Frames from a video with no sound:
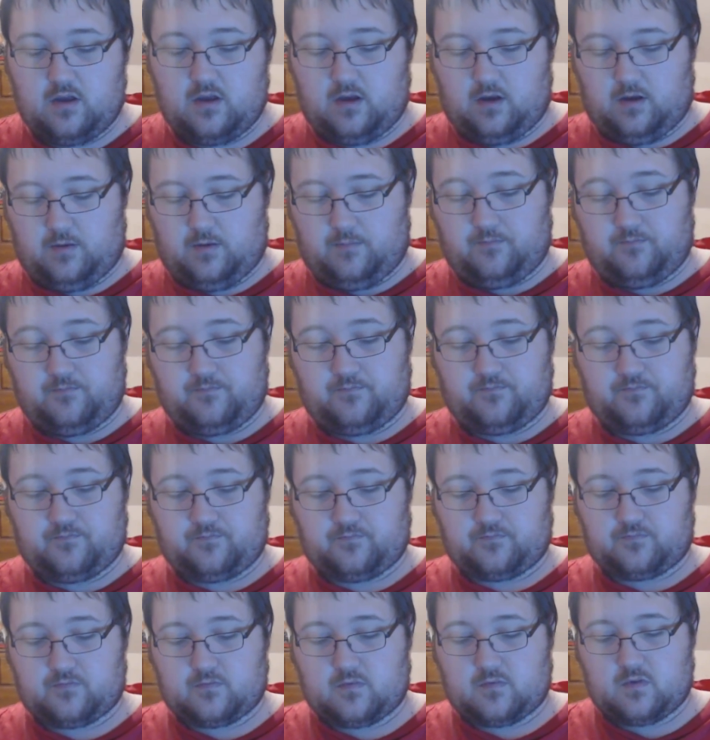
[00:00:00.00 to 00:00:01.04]

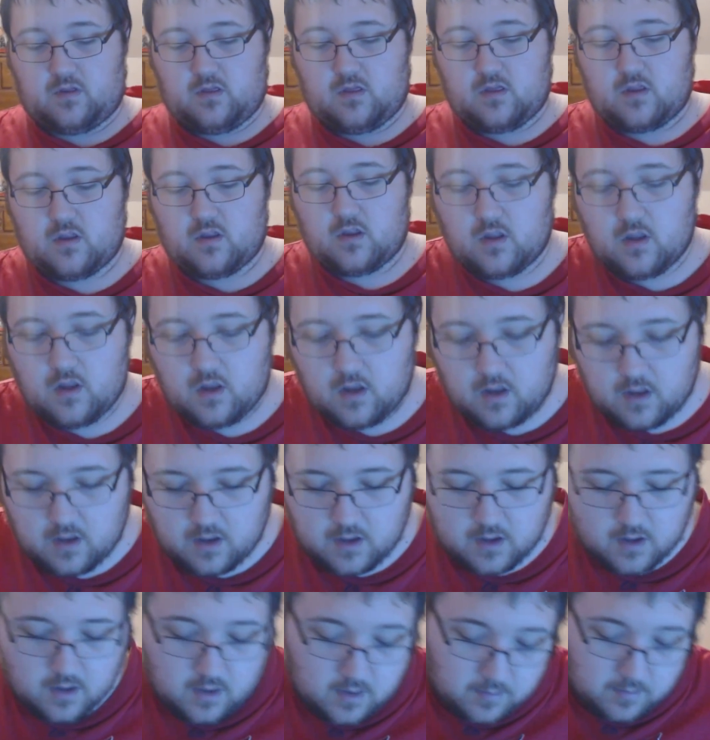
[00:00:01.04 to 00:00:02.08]

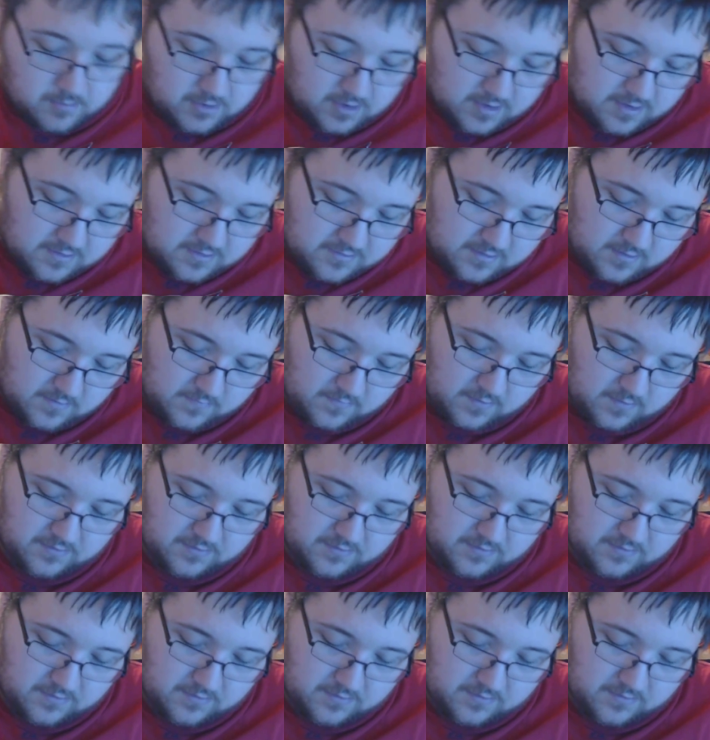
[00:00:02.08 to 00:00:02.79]
I'm trying to see the